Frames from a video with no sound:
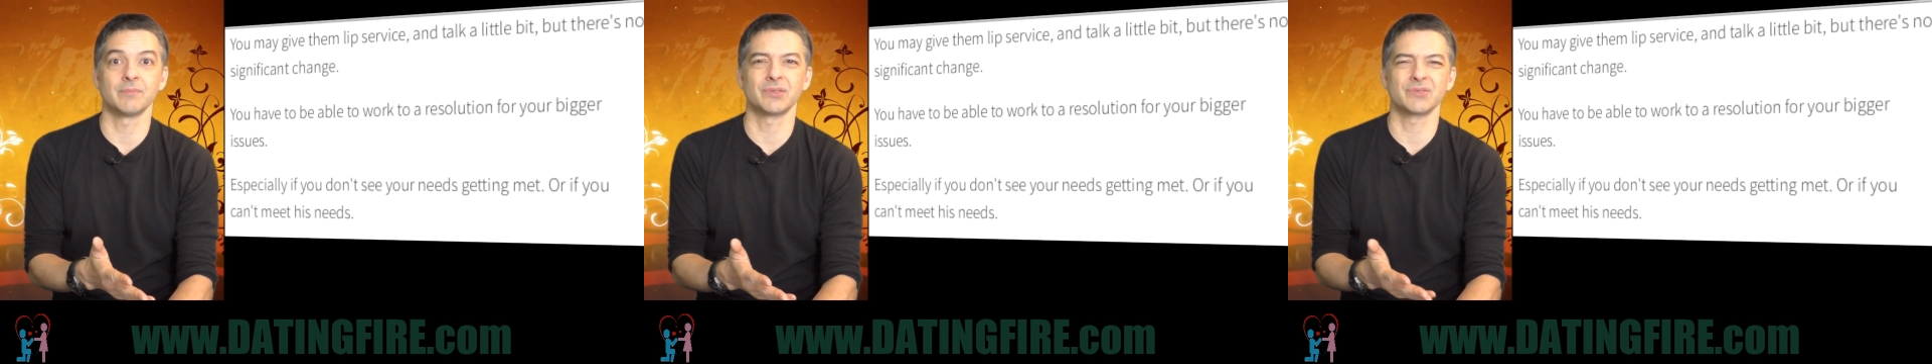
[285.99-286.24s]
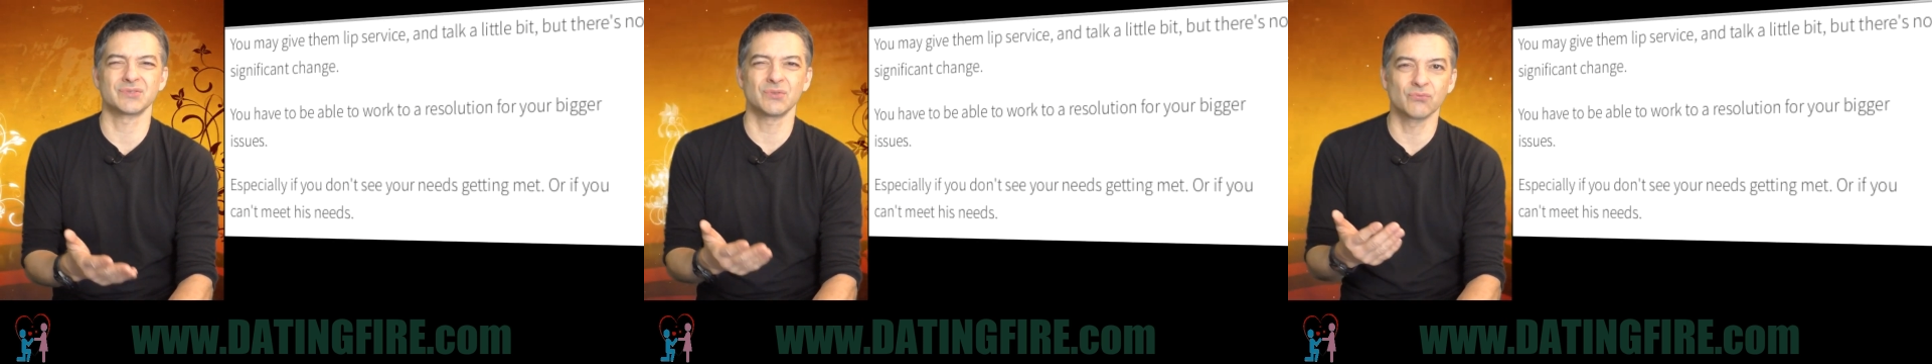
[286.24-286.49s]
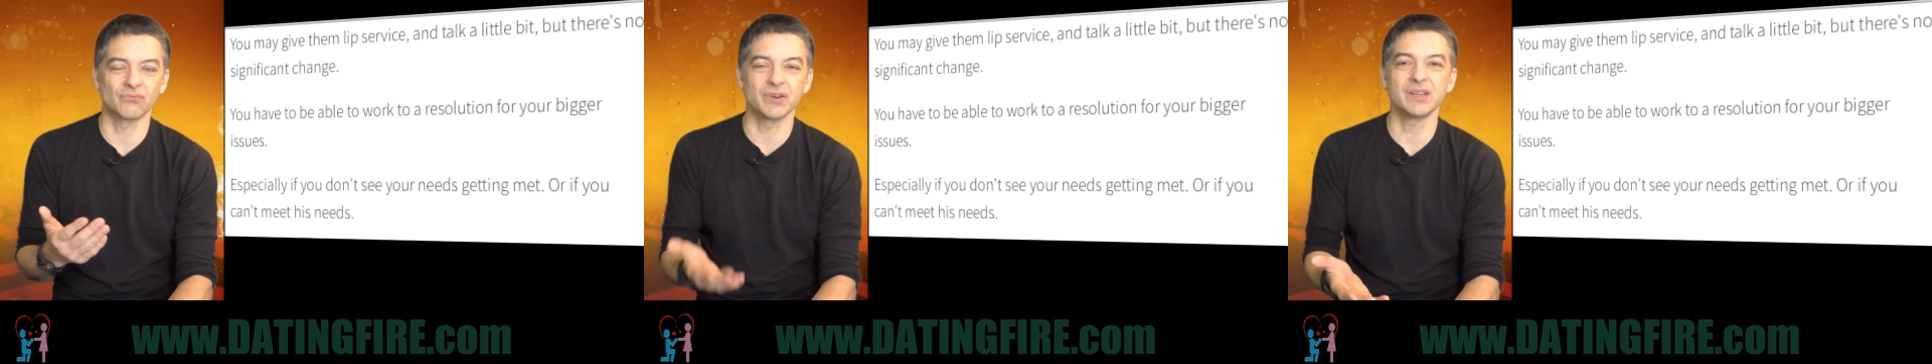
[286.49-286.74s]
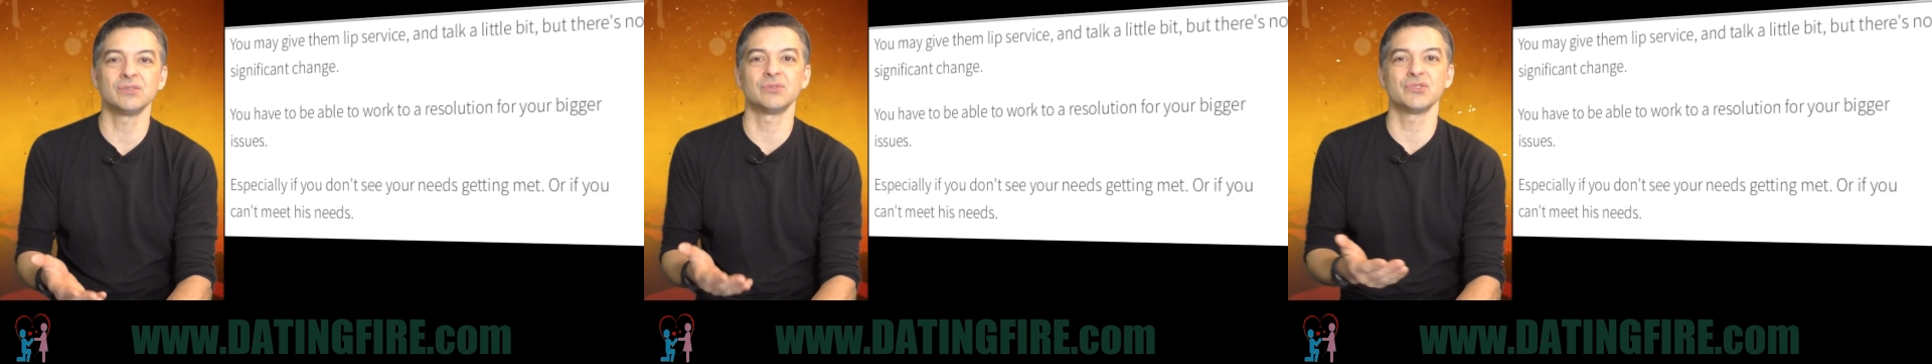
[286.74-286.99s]
but there's no
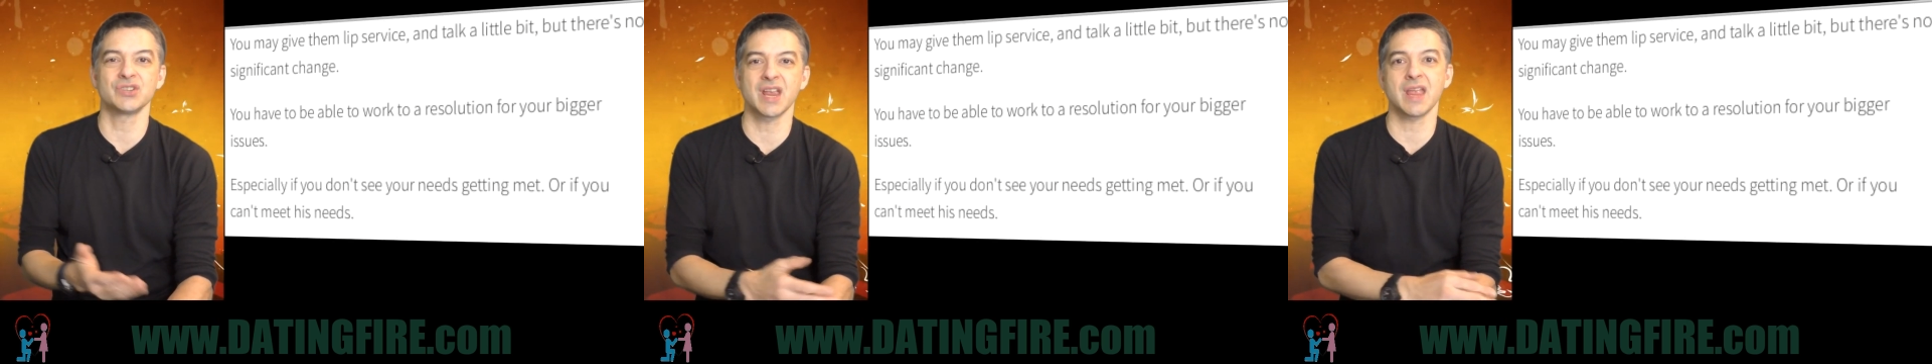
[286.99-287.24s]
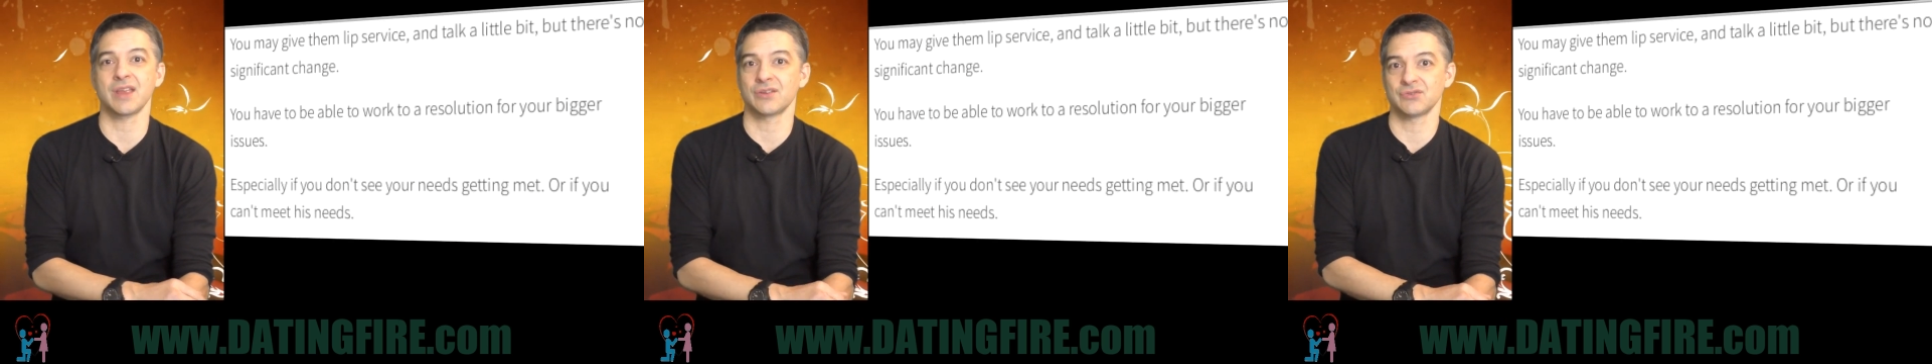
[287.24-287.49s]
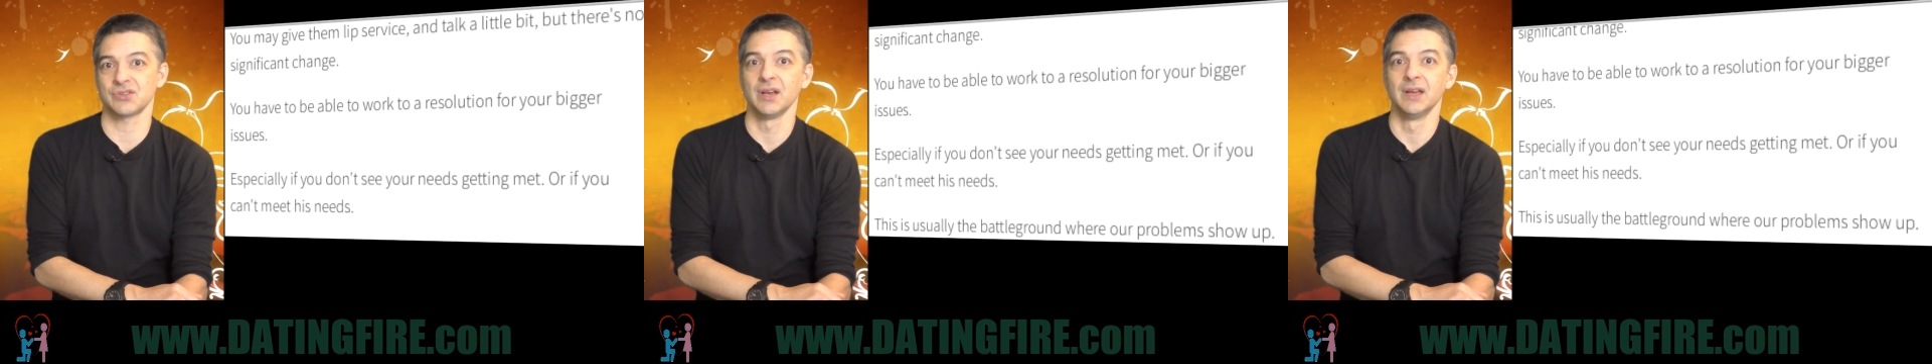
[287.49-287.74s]
real change.